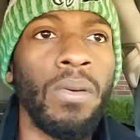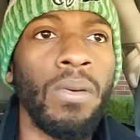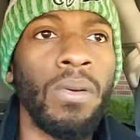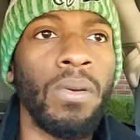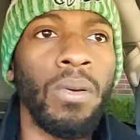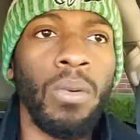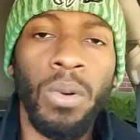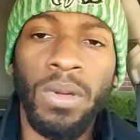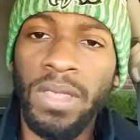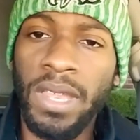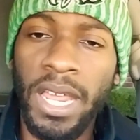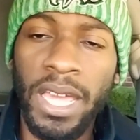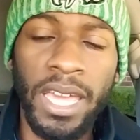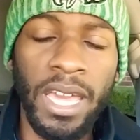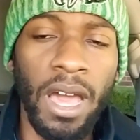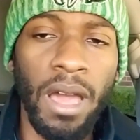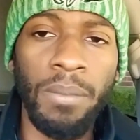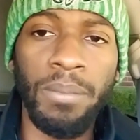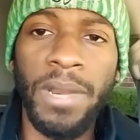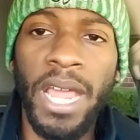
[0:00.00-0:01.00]
whether they
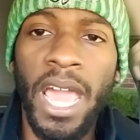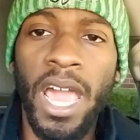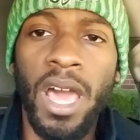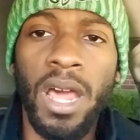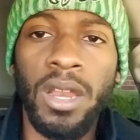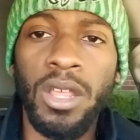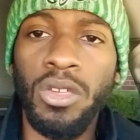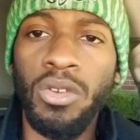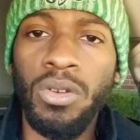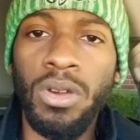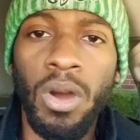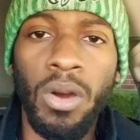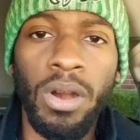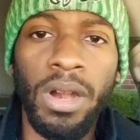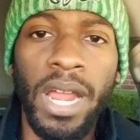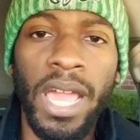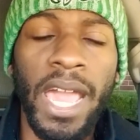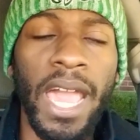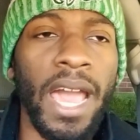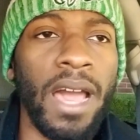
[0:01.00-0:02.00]
come down or you go to
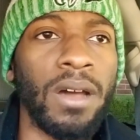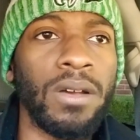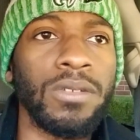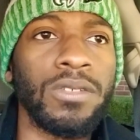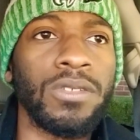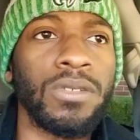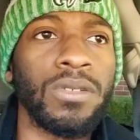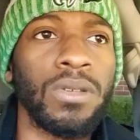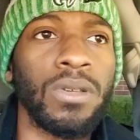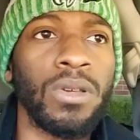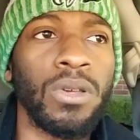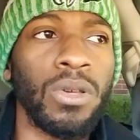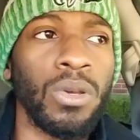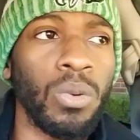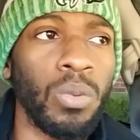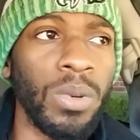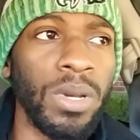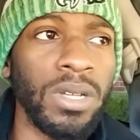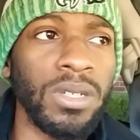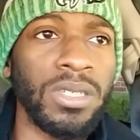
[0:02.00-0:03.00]
their house,
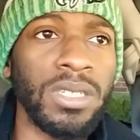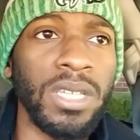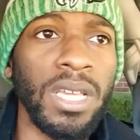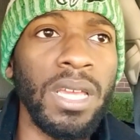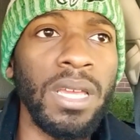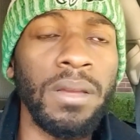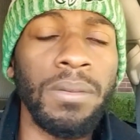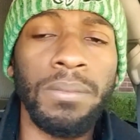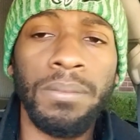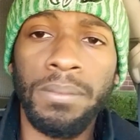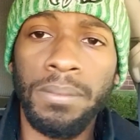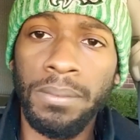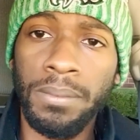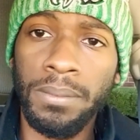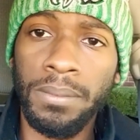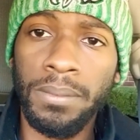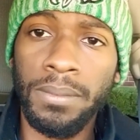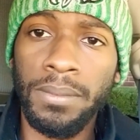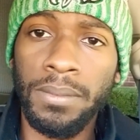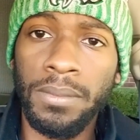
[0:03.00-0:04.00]
we'll see.
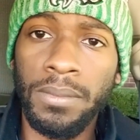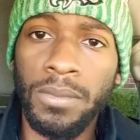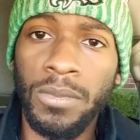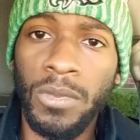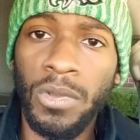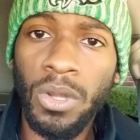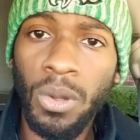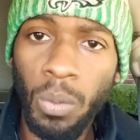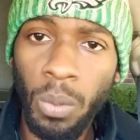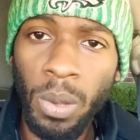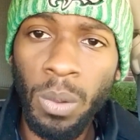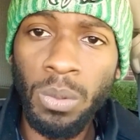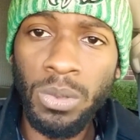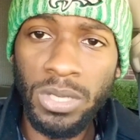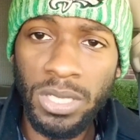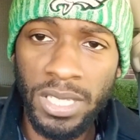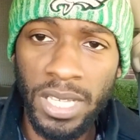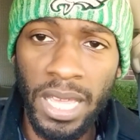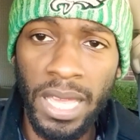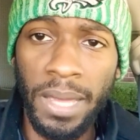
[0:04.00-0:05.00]
We will
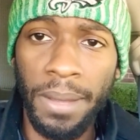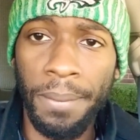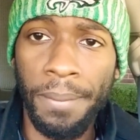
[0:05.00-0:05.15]
see.